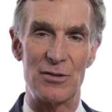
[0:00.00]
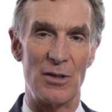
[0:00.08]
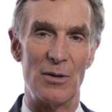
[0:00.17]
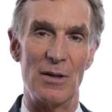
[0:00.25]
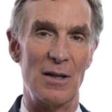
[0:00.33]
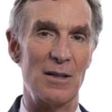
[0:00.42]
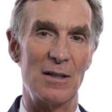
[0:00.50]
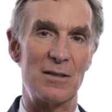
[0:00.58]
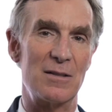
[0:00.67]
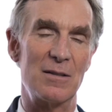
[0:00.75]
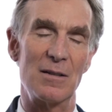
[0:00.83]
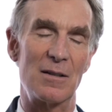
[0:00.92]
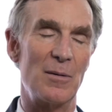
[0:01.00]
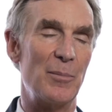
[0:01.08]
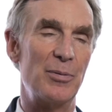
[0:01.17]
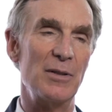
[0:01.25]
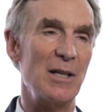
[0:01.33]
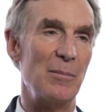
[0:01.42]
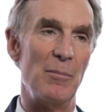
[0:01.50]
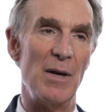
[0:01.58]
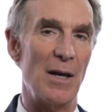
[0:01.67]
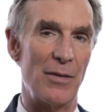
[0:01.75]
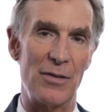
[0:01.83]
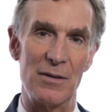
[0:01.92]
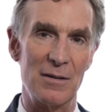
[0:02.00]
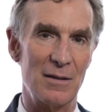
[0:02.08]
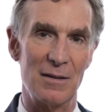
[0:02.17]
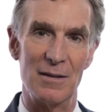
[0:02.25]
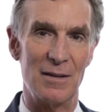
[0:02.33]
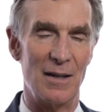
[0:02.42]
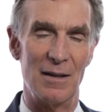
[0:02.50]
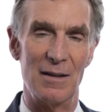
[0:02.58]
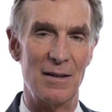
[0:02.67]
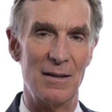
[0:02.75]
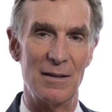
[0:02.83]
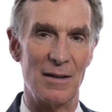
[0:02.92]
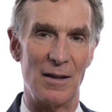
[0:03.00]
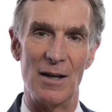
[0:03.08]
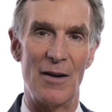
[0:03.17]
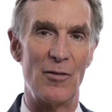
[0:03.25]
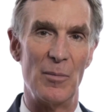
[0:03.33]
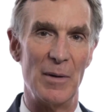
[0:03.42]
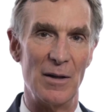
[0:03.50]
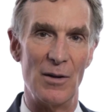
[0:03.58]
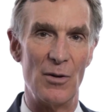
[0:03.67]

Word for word: So uh, it's a complete myth that the government